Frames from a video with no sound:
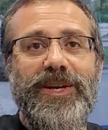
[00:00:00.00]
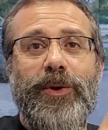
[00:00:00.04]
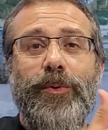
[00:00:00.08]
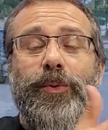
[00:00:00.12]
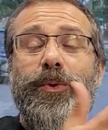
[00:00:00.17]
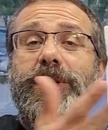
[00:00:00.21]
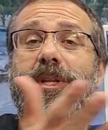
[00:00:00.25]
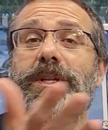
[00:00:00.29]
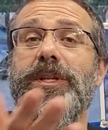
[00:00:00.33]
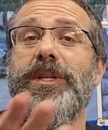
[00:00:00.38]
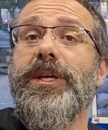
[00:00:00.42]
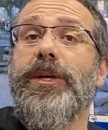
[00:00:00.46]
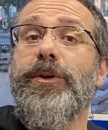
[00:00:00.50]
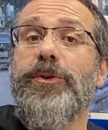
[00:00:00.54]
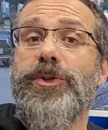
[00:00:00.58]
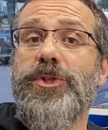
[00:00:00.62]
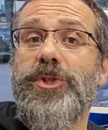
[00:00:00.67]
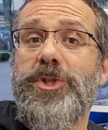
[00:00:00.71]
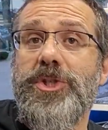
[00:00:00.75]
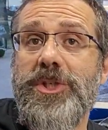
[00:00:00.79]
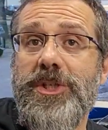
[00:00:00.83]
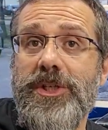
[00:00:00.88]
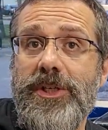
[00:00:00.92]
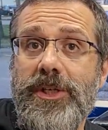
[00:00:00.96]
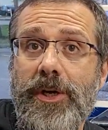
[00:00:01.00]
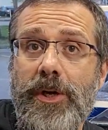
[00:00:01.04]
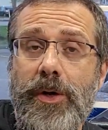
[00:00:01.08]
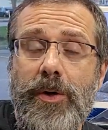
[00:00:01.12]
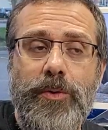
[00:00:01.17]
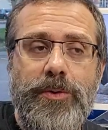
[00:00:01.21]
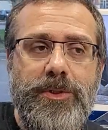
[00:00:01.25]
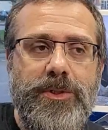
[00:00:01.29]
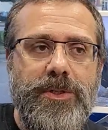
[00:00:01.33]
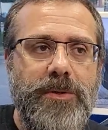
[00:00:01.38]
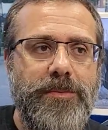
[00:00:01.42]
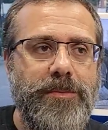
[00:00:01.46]
when the Neo
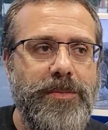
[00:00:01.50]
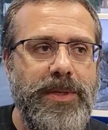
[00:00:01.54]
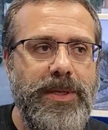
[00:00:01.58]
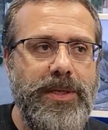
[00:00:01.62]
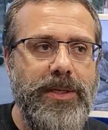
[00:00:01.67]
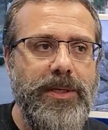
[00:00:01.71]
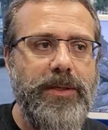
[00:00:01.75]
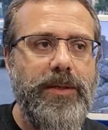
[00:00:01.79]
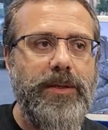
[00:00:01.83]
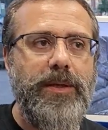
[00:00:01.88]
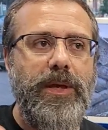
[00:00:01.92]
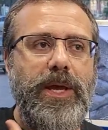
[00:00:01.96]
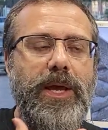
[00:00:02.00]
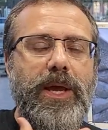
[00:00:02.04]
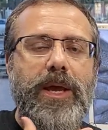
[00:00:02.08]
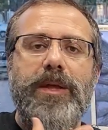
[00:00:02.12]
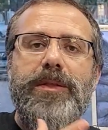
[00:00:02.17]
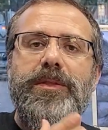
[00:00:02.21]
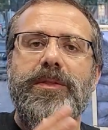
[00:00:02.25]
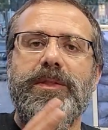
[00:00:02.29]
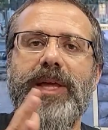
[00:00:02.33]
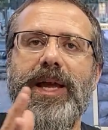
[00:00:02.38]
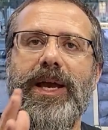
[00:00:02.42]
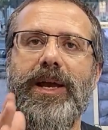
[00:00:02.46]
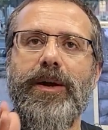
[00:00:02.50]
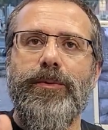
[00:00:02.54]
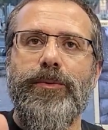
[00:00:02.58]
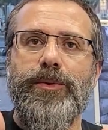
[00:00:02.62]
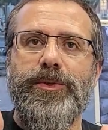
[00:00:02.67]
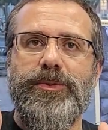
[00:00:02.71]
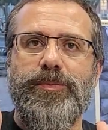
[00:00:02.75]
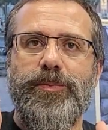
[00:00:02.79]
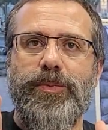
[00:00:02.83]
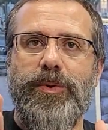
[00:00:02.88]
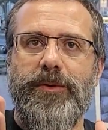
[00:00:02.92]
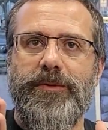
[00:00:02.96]
Geo, to me, that
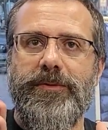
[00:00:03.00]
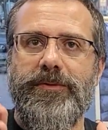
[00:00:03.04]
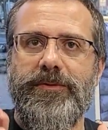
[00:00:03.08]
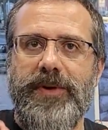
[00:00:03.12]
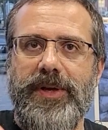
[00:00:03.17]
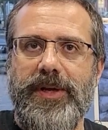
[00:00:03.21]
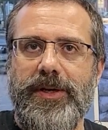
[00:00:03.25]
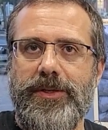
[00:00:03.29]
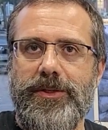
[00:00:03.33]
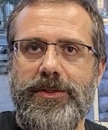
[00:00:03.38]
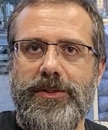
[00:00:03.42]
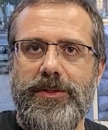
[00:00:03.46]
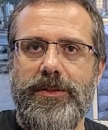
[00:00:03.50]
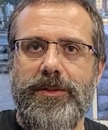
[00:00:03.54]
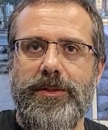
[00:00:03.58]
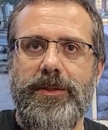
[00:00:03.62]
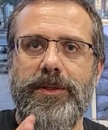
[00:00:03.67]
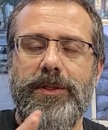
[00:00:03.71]
was perfection.